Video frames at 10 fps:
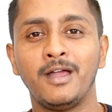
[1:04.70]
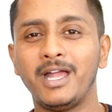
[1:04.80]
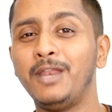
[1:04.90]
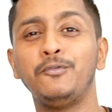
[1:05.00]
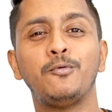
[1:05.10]

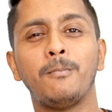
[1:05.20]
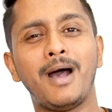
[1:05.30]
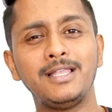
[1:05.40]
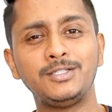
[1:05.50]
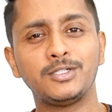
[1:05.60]
and if you
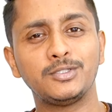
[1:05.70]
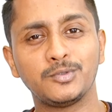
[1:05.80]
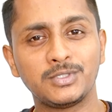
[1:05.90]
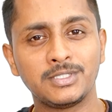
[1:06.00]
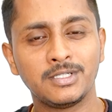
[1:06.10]
master
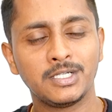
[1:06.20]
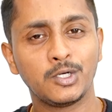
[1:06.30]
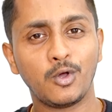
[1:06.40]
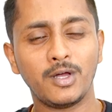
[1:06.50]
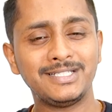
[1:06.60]
those
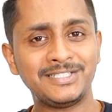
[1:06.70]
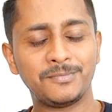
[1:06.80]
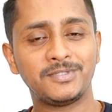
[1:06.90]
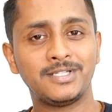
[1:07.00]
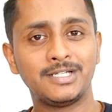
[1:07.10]

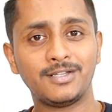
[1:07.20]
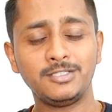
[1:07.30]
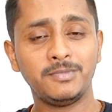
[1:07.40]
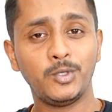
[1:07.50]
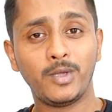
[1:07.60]
concepts,
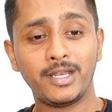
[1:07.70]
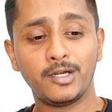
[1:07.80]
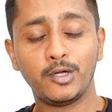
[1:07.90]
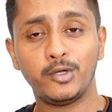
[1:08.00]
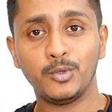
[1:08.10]
trust me, you
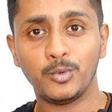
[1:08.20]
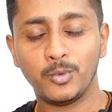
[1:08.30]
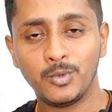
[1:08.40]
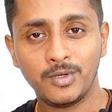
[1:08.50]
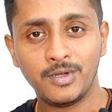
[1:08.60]
can
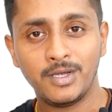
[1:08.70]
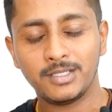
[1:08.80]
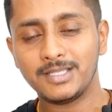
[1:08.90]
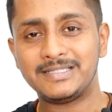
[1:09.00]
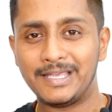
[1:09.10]
do
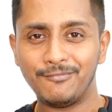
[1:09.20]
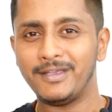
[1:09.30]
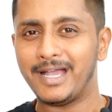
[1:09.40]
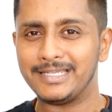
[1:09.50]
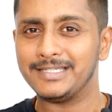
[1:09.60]
the same
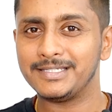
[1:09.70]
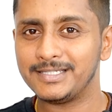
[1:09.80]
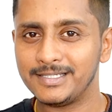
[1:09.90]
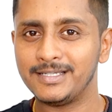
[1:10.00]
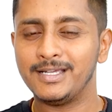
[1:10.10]
way I did.
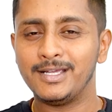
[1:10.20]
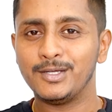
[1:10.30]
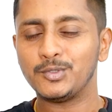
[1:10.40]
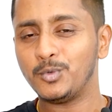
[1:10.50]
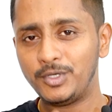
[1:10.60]

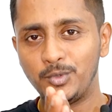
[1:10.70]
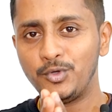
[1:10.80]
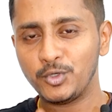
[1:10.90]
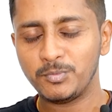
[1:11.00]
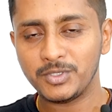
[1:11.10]
So what you
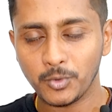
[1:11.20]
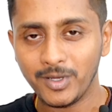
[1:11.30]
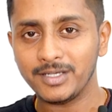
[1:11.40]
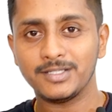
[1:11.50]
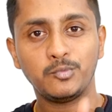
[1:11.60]
should be
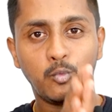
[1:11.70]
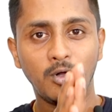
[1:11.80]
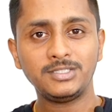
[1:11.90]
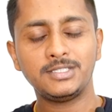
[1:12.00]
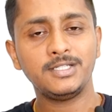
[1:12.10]
doing is
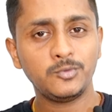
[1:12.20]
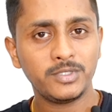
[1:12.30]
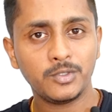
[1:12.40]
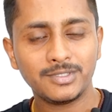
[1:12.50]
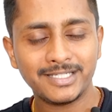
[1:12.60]
watch this
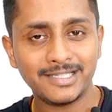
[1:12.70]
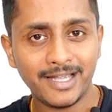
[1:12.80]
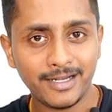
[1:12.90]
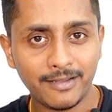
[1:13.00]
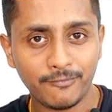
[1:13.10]
video till the
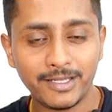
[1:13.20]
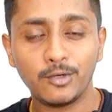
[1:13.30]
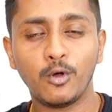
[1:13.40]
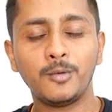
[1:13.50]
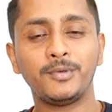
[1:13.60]
end. I've
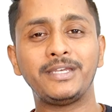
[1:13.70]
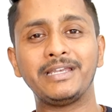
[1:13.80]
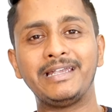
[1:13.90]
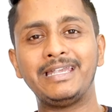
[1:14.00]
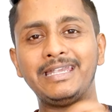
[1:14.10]

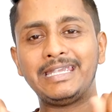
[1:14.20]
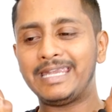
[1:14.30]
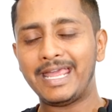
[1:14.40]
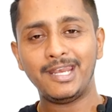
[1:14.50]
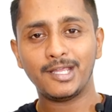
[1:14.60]
incorporated
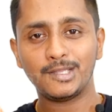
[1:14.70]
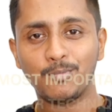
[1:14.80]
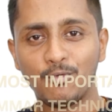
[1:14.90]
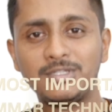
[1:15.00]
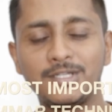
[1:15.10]
10
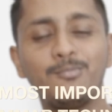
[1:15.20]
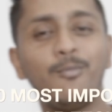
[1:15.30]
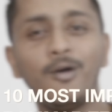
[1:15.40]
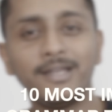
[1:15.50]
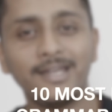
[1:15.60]
most
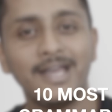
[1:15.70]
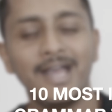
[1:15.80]
important